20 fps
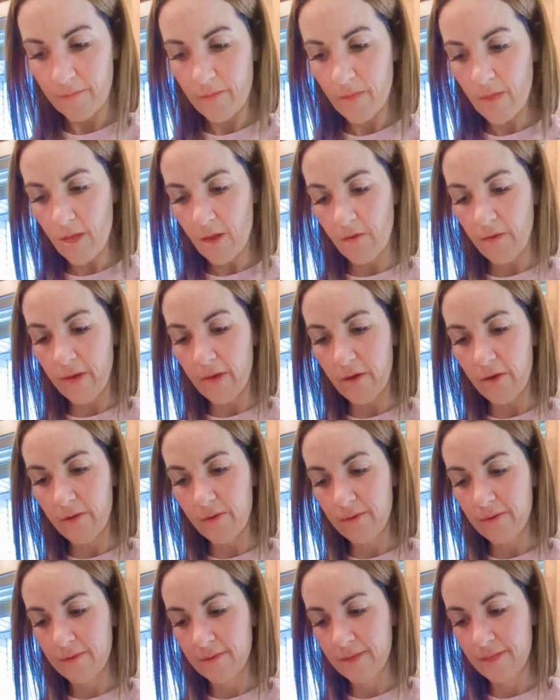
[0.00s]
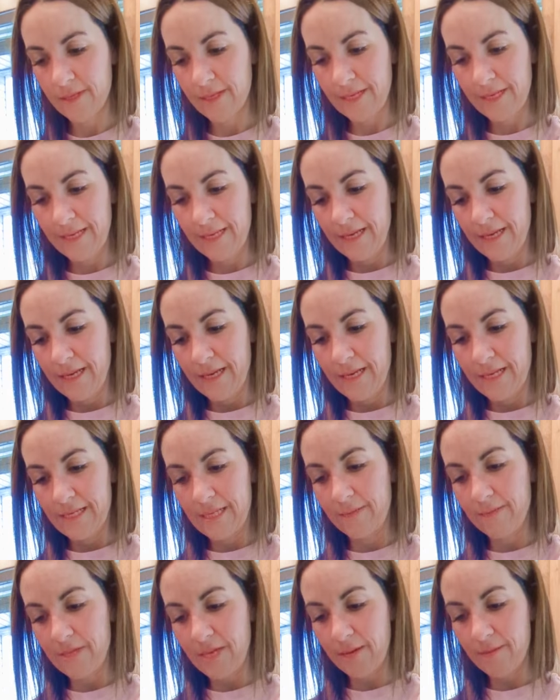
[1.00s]
There we go.
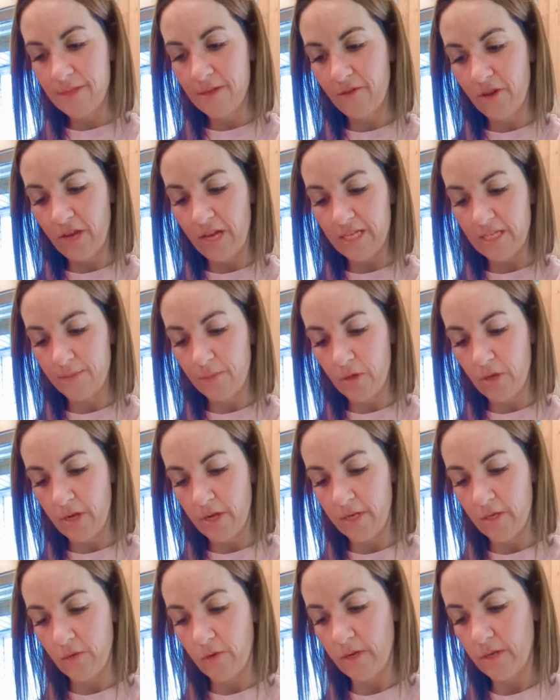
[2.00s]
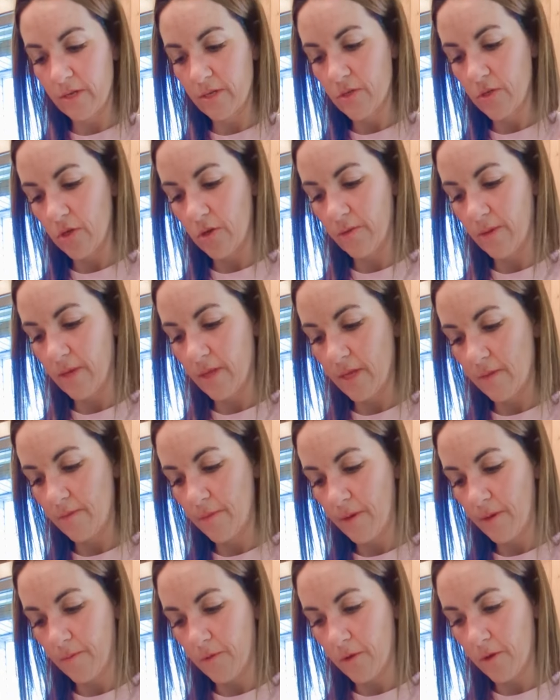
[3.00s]
Sometimes I forget to put it on do not disturb, and then
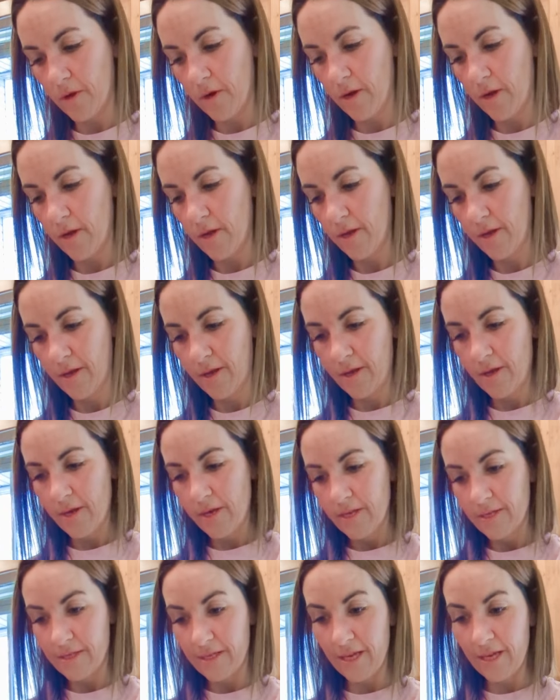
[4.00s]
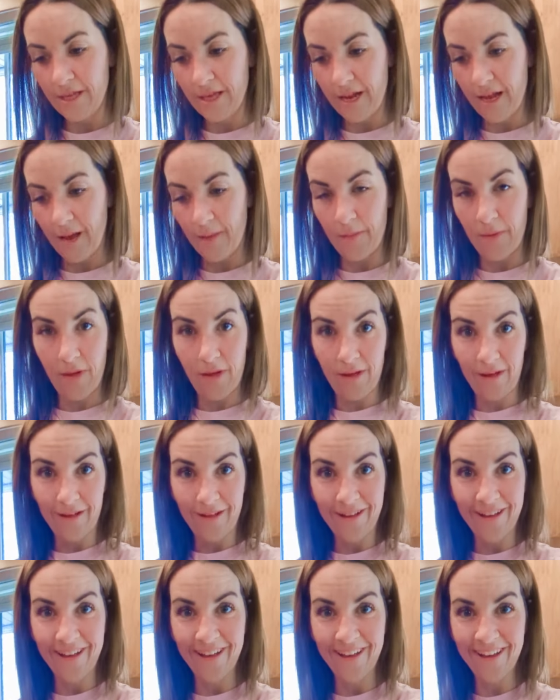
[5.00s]
people are see that I'm
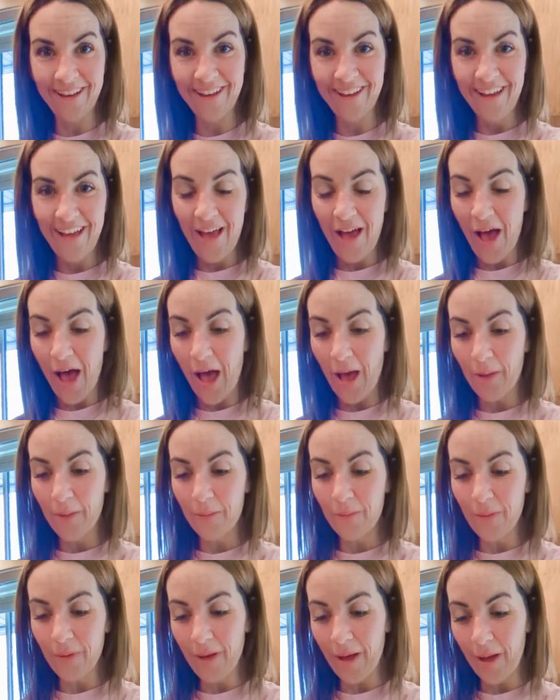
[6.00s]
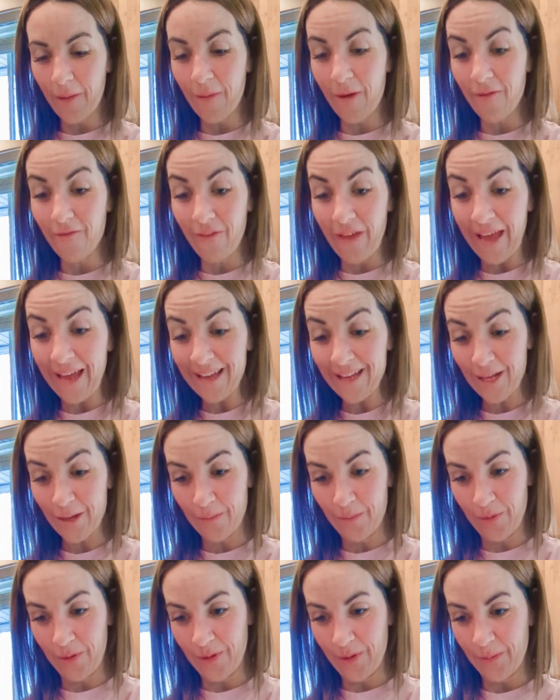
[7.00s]
I'm
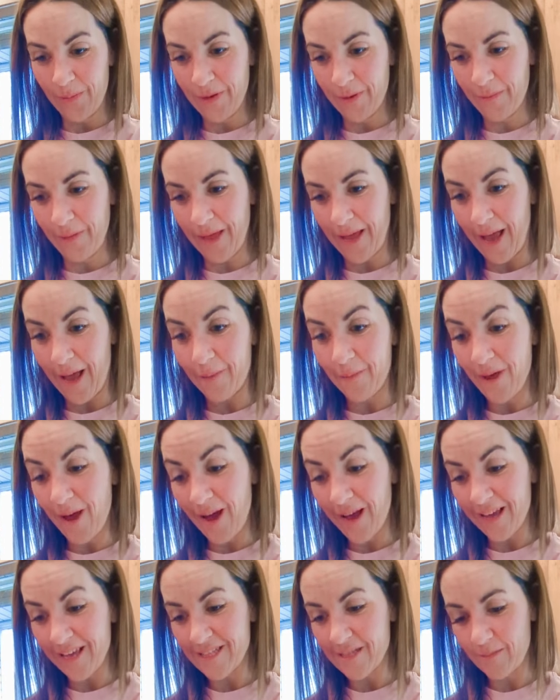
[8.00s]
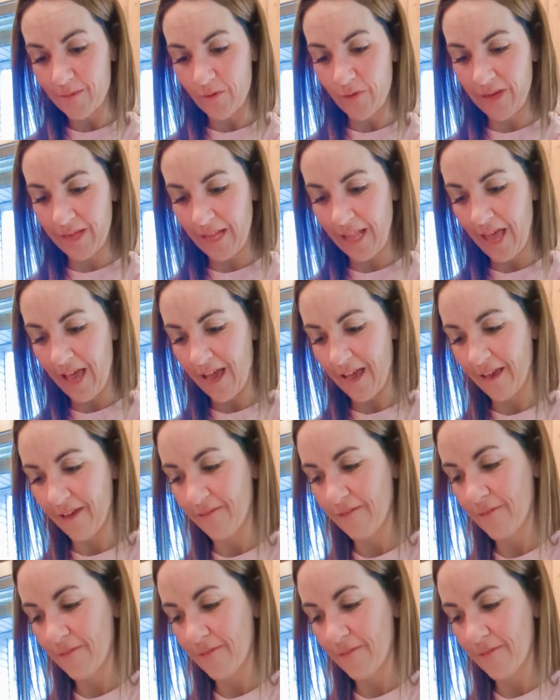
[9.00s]
available, but I'm like, I'm not because I'm doing the live.